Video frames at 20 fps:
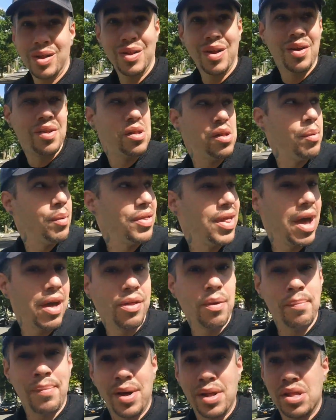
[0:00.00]
look and see where the
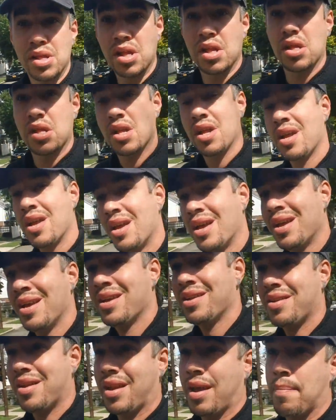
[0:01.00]
hell the bus is
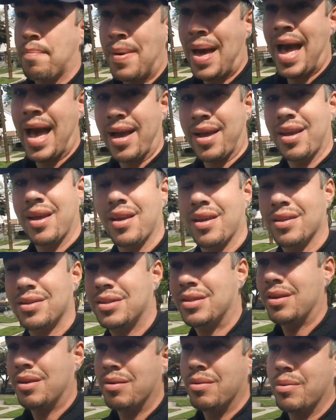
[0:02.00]
to get back
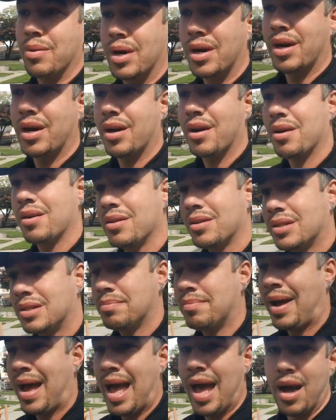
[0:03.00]
to uh,
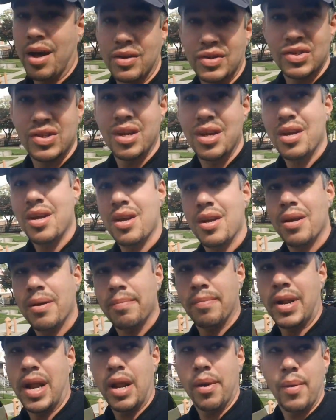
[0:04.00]
my house.
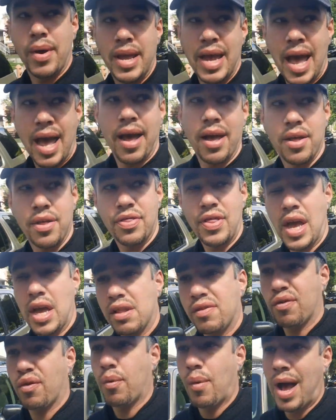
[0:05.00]
But anyway, yeah,
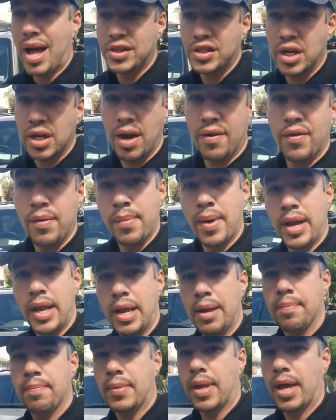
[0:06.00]
thanks for watching,
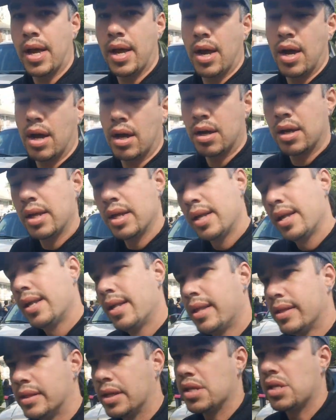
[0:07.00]
everybody. Uh,
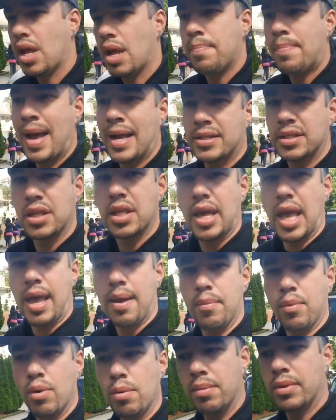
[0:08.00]
let's head back to the
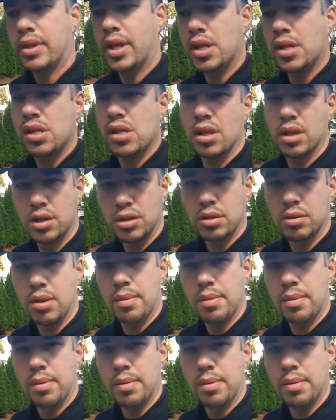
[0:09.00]
game room and let's let